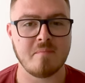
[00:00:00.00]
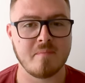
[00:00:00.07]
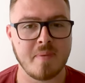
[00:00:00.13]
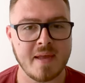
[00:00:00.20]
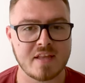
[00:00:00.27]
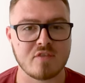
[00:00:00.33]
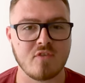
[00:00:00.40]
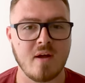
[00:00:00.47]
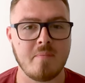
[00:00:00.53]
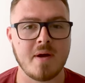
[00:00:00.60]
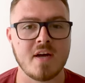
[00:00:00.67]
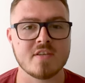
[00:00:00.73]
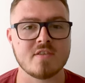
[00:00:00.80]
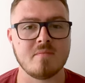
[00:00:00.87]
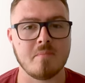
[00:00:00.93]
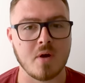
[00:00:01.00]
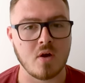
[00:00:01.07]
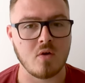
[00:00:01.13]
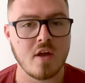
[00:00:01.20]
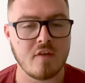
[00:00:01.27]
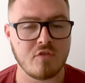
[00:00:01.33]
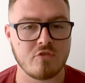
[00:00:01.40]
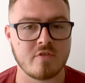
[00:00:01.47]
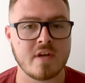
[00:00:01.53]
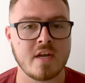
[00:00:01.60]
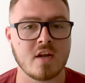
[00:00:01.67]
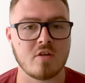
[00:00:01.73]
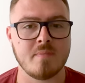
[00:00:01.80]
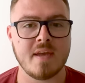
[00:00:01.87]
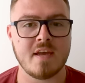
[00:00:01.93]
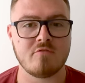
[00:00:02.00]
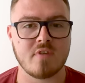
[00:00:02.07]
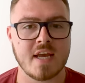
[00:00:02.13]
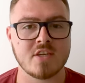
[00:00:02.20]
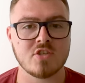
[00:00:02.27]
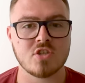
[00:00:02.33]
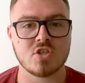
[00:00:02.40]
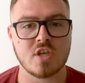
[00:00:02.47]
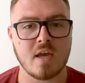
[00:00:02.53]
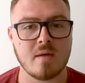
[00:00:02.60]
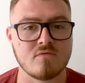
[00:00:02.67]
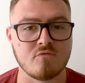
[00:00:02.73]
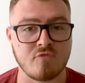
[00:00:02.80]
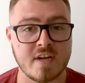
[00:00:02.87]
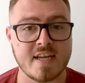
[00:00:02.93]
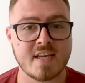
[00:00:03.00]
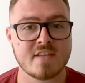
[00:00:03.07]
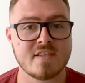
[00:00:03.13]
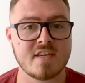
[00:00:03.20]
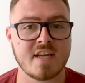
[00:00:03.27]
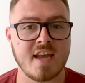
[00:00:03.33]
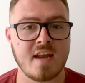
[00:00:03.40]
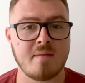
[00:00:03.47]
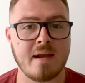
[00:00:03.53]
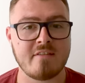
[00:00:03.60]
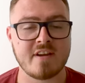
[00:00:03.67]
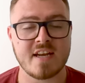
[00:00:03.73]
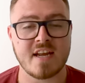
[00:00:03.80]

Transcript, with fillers: Pick the right person. But if you're in a committed relationship, really consider getting married.